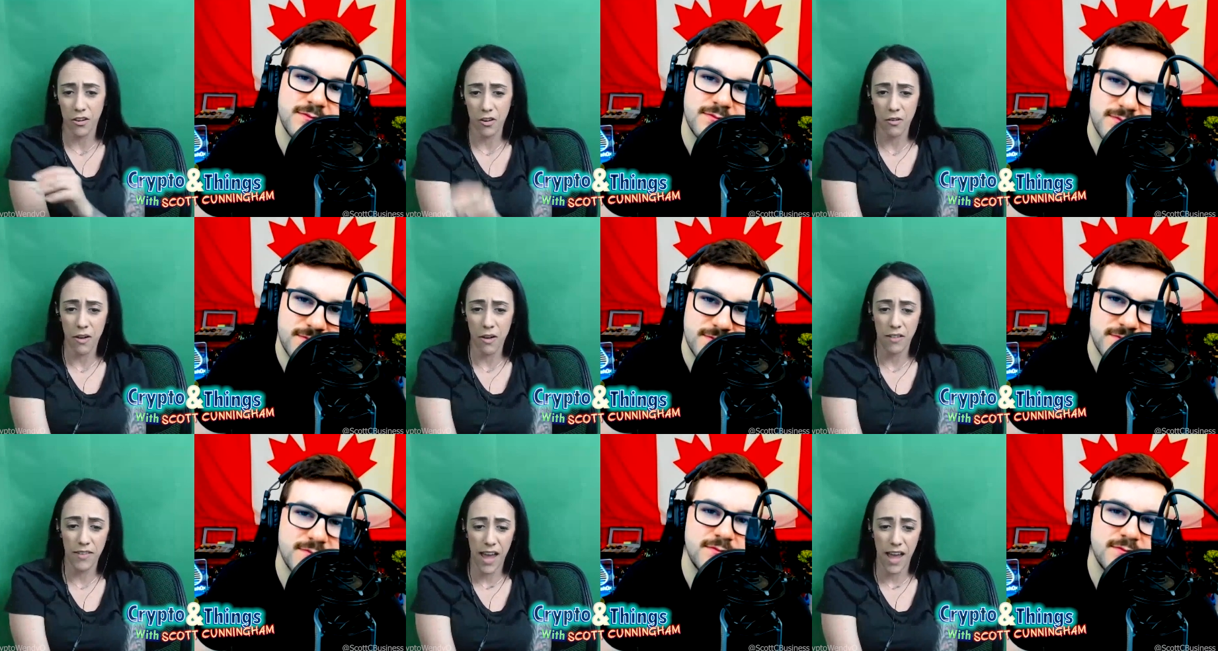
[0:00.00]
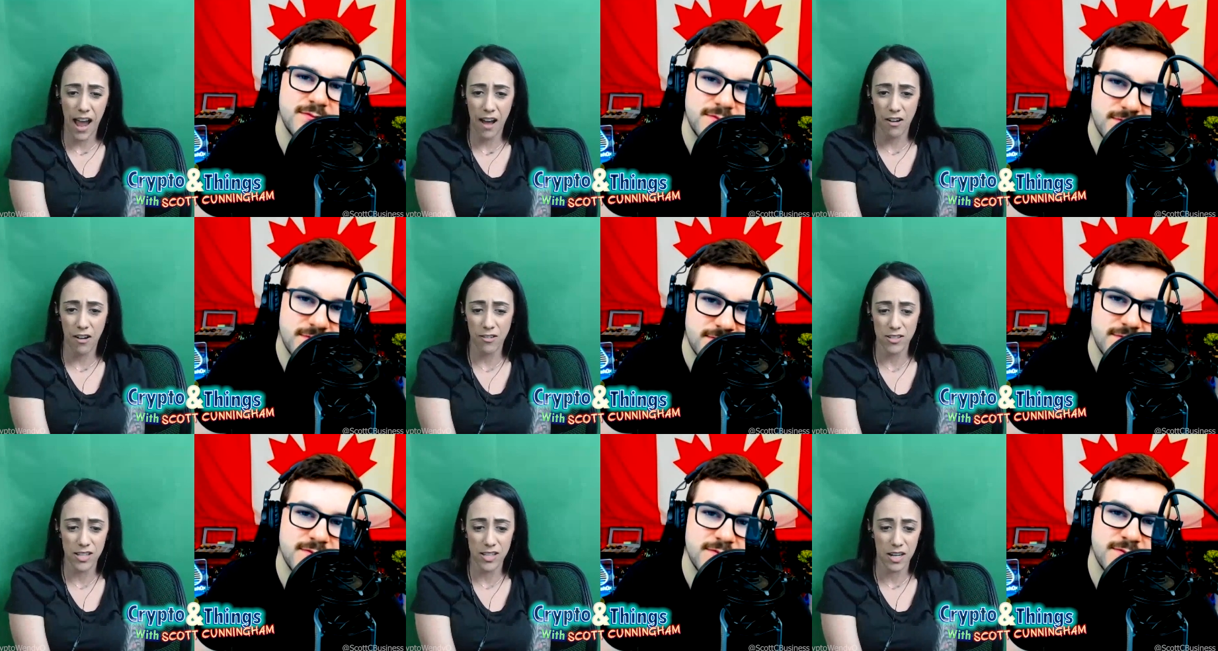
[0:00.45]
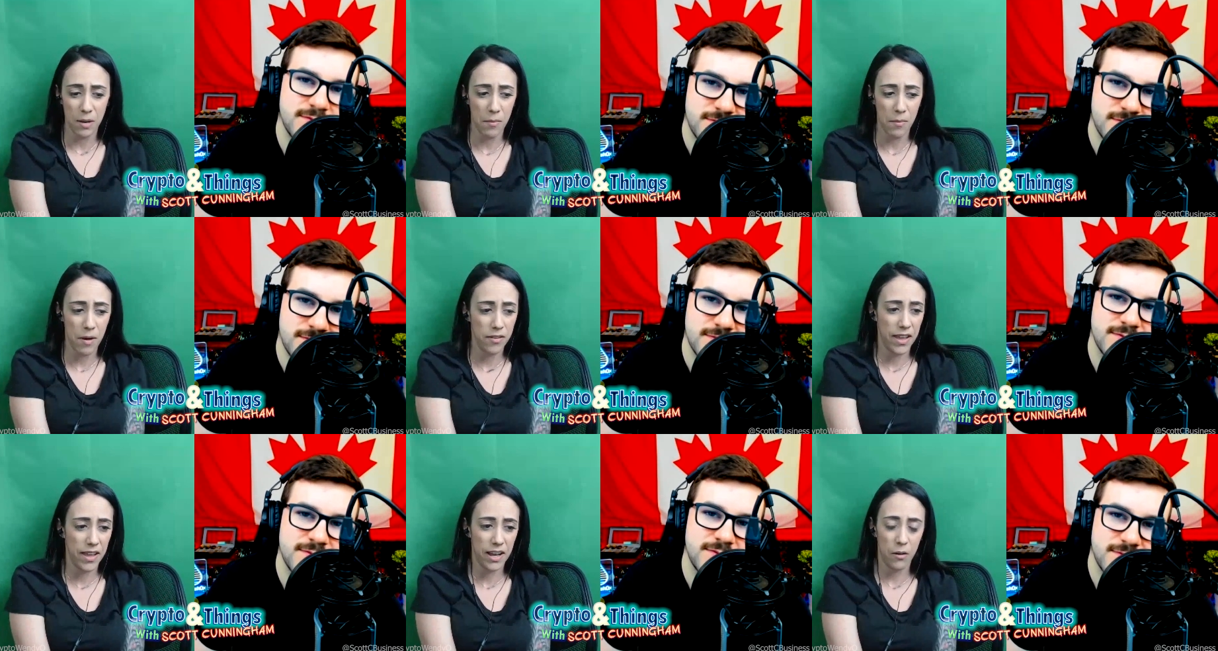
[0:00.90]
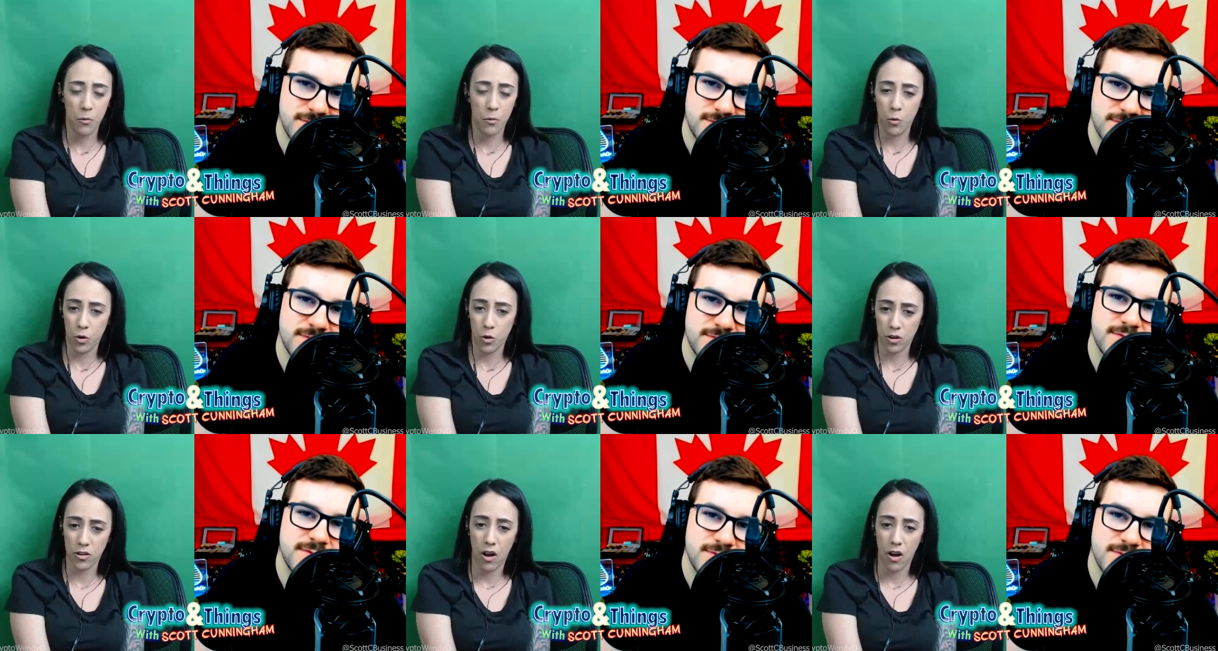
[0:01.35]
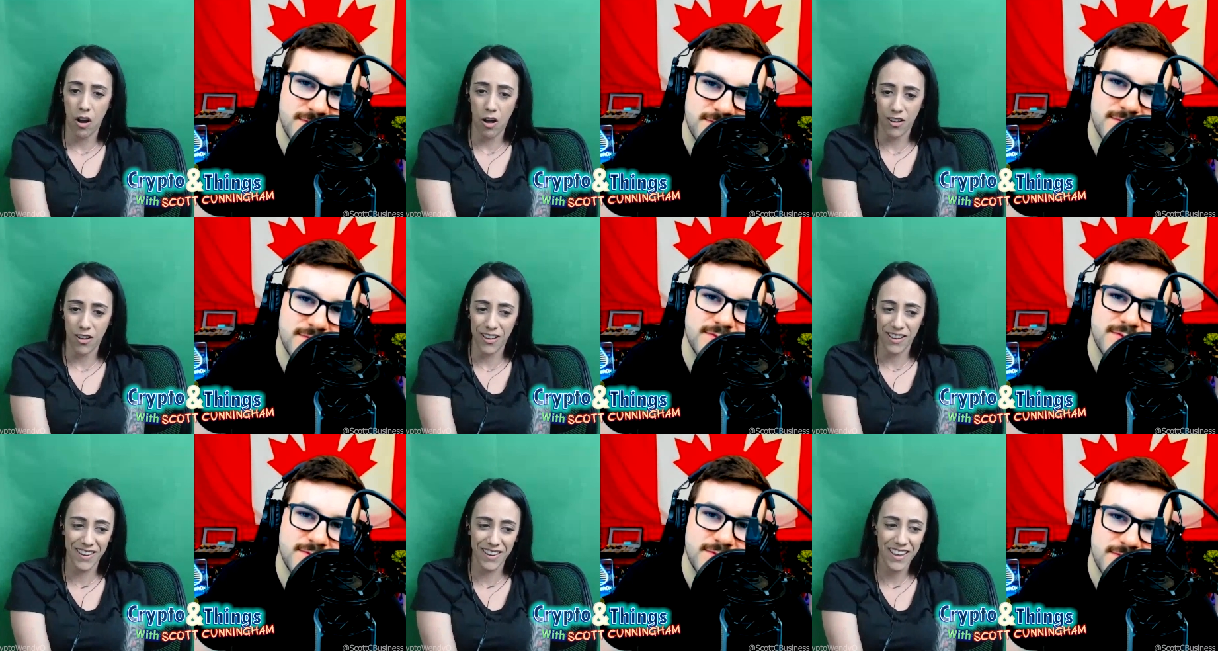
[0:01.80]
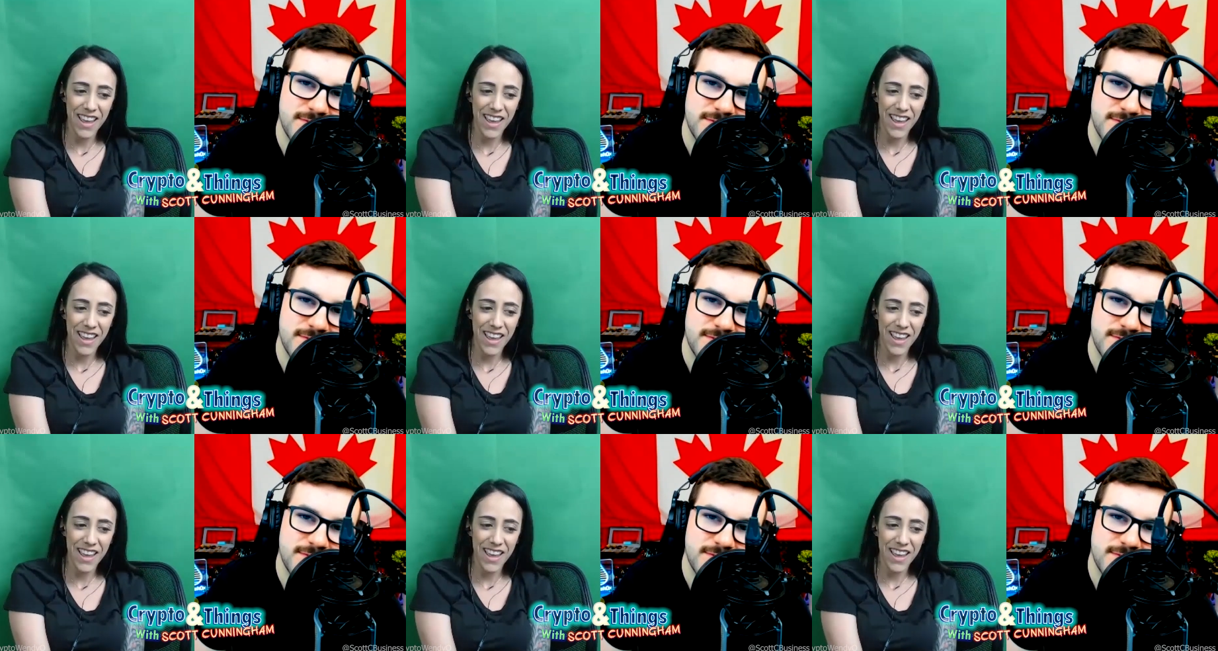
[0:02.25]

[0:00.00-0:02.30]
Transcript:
Speaker 1: around the house and I'm on like a work call.